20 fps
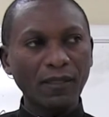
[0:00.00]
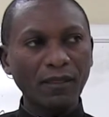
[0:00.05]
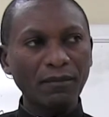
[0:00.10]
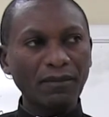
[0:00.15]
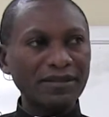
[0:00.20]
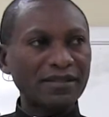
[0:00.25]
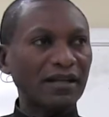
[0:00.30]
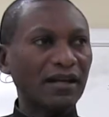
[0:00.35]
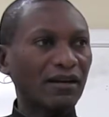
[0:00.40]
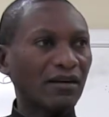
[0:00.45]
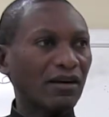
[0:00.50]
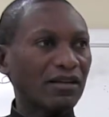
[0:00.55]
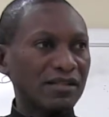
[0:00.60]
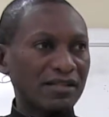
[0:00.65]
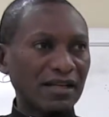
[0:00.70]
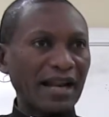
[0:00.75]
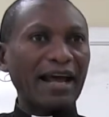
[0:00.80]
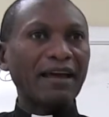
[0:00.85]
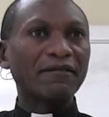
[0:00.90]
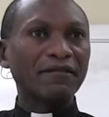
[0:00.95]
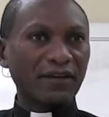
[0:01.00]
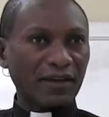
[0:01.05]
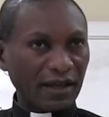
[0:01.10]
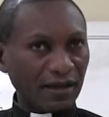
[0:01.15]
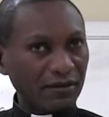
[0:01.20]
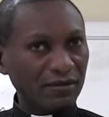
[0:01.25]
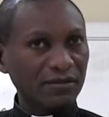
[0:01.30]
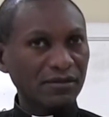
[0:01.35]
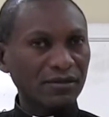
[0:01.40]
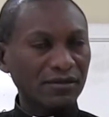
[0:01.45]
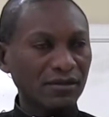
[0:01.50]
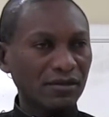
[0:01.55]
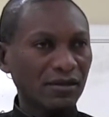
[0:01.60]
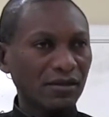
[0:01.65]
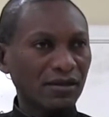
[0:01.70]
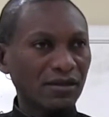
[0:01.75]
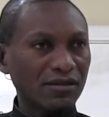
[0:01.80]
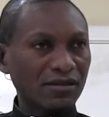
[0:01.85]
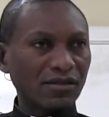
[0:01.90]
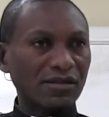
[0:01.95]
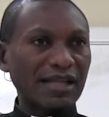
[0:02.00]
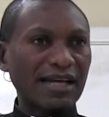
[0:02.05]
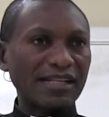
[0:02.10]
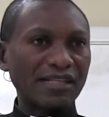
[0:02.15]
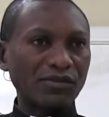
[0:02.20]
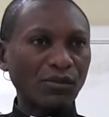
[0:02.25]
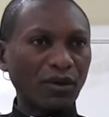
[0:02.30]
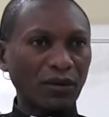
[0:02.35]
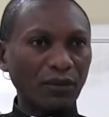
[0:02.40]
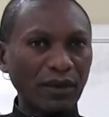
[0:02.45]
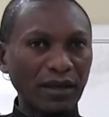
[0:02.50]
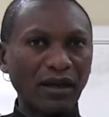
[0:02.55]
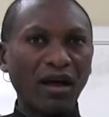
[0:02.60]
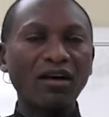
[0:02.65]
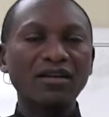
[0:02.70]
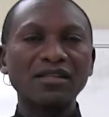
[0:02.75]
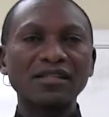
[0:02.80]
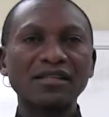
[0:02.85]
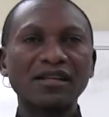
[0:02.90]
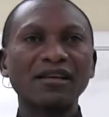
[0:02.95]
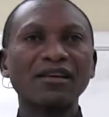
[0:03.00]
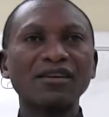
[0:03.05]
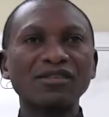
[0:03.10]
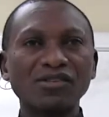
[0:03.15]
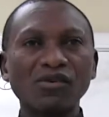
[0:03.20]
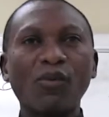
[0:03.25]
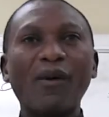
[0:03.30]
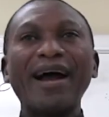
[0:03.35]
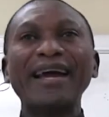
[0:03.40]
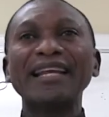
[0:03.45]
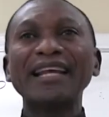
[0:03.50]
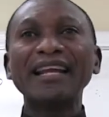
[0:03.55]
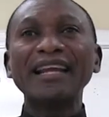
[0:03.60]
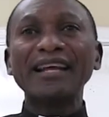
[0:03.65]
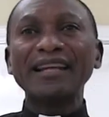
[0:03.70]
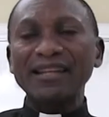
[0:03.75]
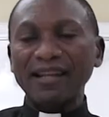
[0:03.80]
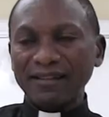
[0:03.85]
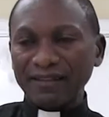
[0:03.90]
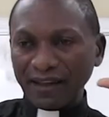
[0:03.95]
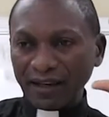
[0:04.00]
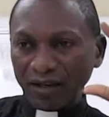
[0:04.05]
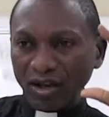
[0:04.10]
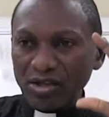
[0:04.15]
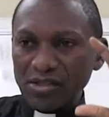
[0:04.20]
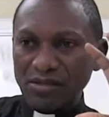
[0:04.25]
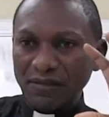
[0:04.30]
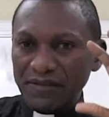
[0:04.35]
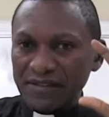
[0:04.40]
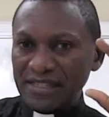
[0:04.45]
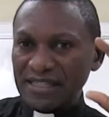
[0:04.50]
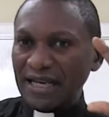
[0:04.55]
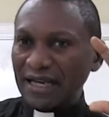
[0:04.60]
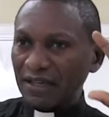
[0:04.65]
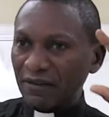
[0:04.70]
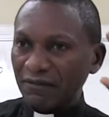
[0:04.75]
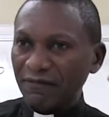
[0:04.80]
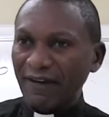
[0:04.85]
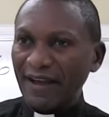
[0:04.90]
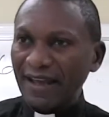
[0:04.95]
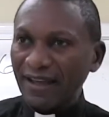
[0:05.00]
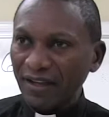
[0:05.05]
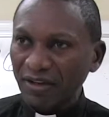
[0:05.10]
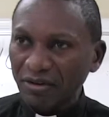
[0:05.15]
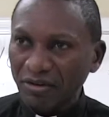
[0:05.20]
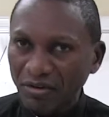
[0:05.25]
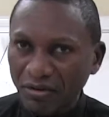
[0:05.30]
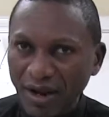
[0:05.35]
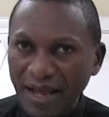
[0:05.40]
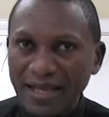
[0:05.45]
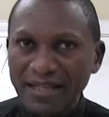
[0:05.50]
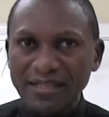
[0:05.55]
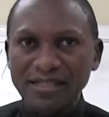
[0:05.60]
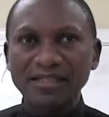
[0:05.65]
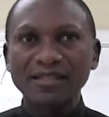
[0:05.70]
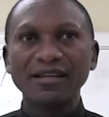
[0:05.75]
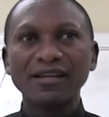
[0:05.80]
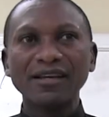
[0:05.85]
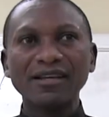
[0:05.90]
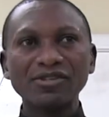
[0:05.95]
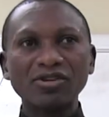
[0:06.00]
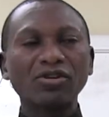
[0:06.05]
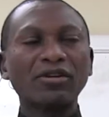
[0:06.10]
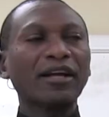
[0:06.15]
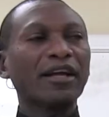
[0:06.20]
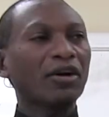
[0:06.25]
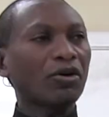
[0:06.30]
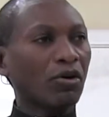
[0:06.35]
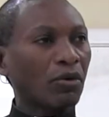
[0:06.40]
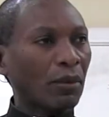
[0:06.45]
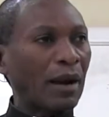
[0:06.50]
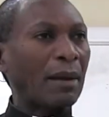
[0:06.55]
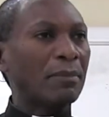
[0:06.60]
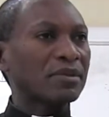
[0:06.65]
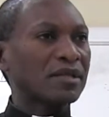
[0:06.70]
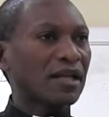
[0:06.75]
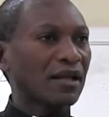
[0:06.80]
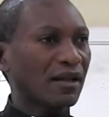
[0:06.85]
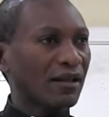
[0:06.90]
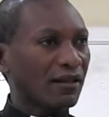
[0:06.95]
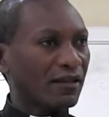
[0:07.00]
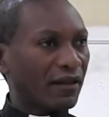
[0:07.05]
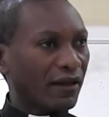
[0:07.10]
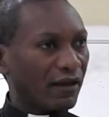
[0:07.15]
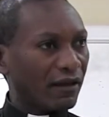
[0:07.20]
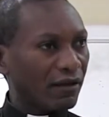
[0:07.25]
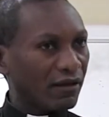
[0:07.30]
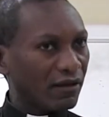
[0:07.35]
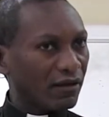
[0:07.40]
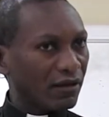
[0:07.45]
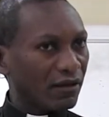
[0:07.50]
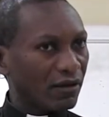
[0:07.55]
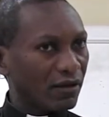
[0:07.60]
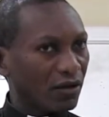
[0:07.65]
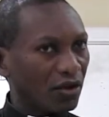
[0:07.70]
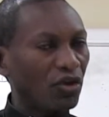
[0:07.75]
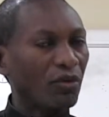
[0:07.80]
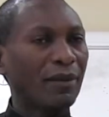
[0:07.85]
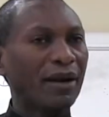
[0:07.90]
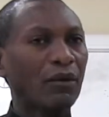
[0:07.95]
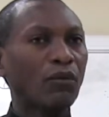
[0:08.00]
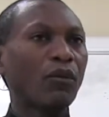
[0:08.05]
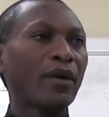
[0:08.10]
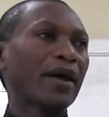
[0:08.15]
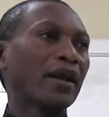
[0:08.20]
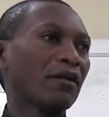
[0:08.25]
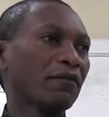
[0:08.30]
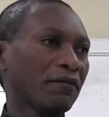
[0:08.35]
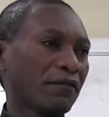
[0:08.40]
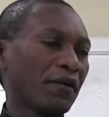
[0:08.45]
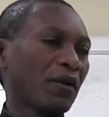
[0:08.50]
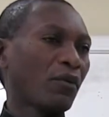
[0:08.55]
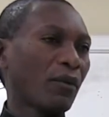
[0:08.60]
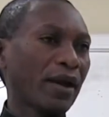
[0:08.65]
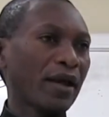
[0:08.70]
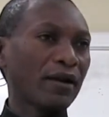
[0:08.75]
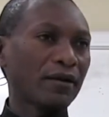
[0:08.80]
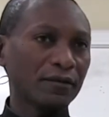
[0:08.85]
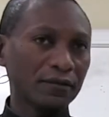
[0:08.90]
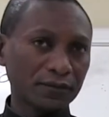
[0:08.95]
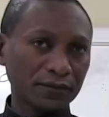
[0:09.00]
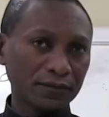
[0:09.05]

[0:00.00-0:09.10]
Basically God's life, okay? So that's what we lost. So why didn't the loss of sanctifying grace totally corrupt the human will, free will?